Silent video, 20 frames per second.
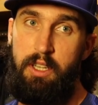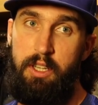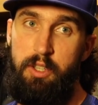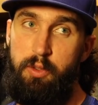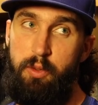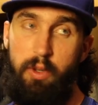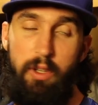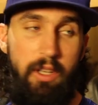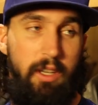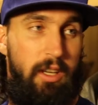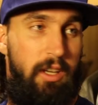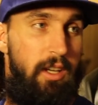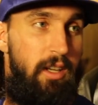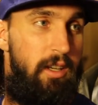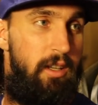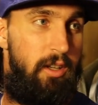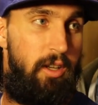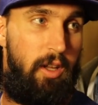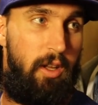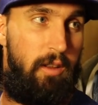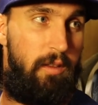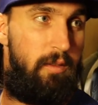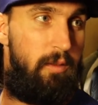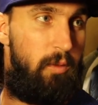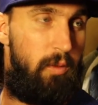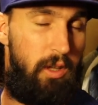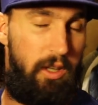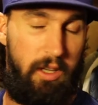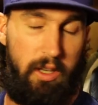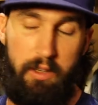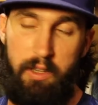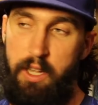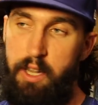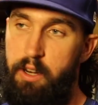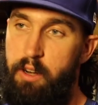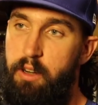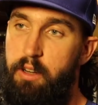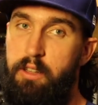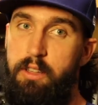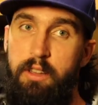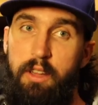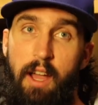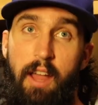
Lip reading: It's really good. Really good heater.